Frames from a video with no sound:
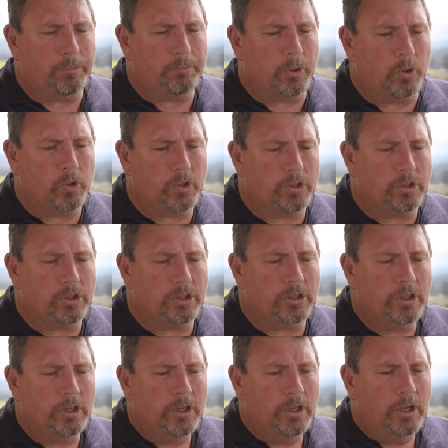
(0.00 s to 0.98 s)

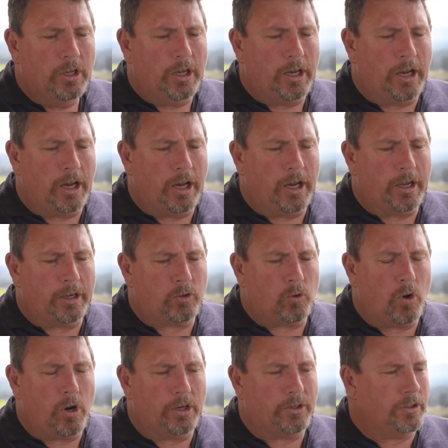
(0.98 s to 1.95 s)
Burgundy, and
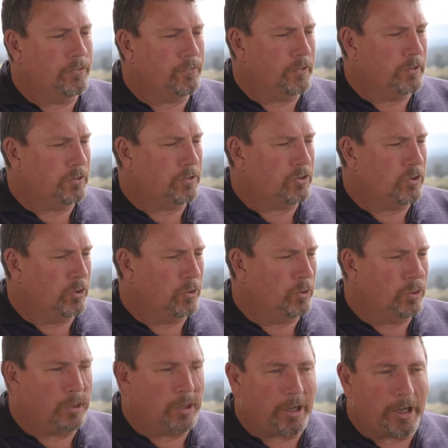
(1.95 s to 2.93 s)
quite different
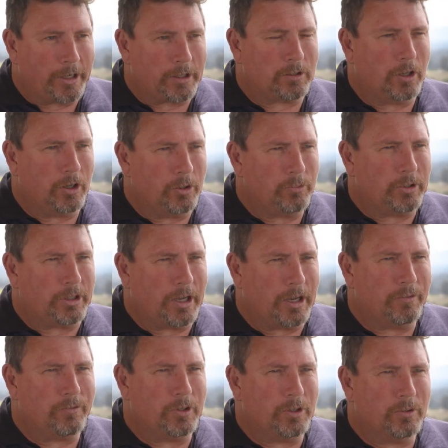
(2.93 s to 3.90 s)
to the main clone we
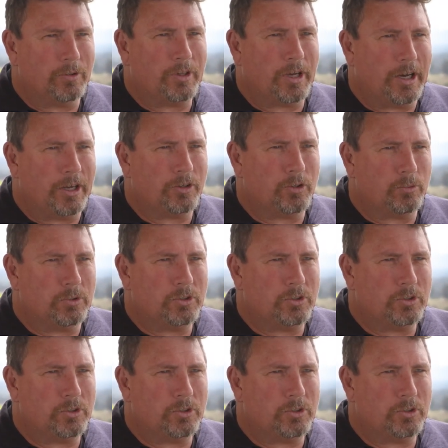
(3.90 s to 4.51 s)
have here in the Hunter,